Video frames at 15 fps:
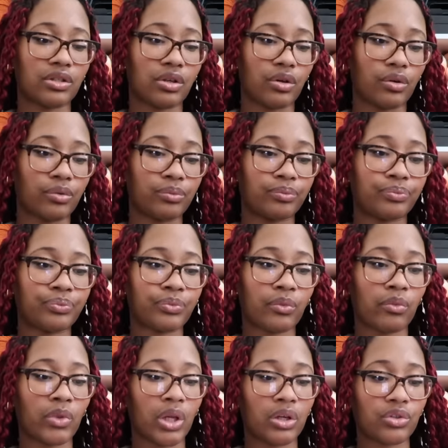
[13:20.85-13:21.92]
So
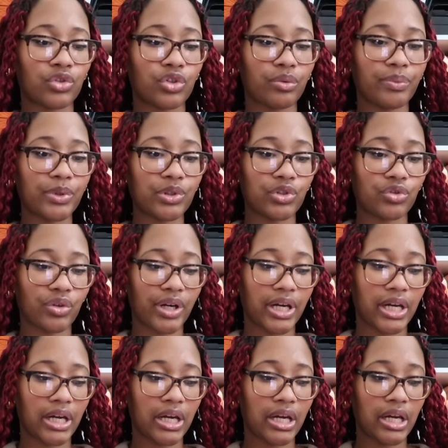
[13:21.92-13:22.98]

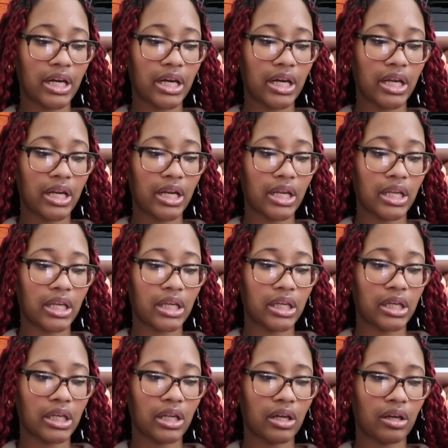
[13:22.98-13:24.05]

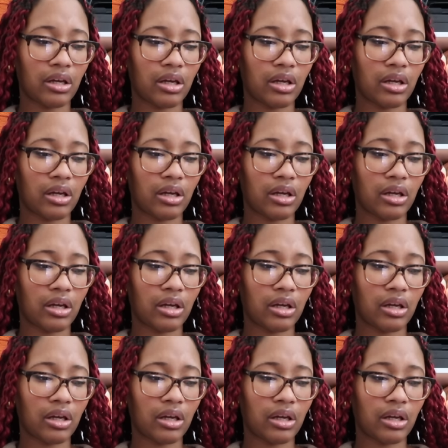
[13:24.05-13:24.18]
triple-stranded,